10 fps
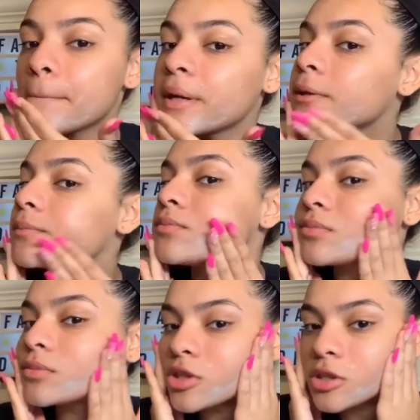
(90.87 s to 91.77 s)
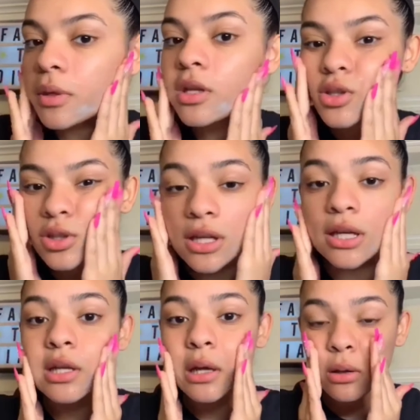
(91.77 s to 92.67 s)
but just make sure you
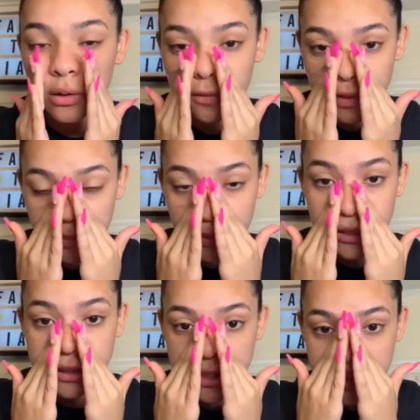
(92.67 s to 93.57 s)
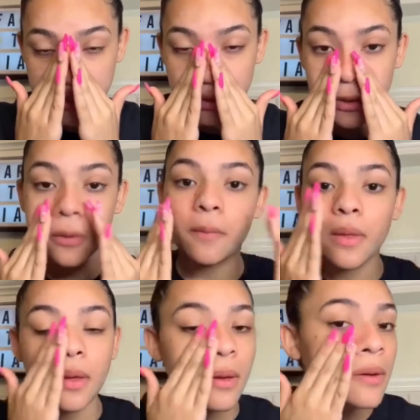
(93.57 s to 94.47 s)
get it all over the places
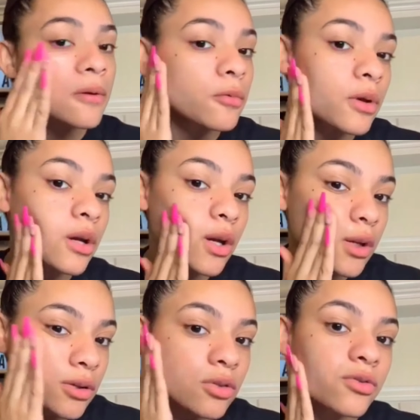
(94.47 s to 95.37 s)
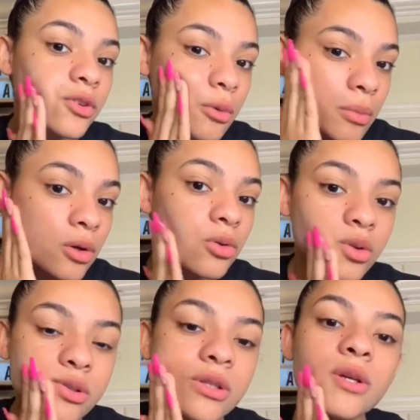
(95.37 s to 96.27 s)
where you feel
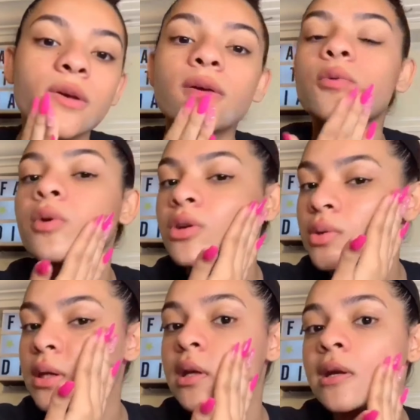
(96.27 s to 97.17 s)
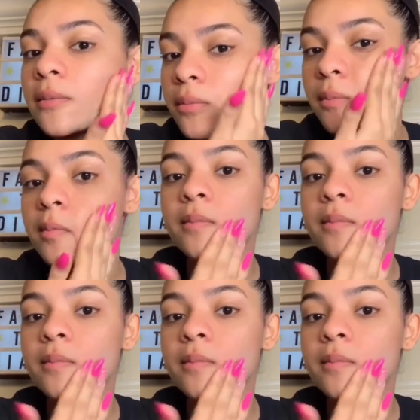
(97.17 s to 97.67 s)
most, where you need it,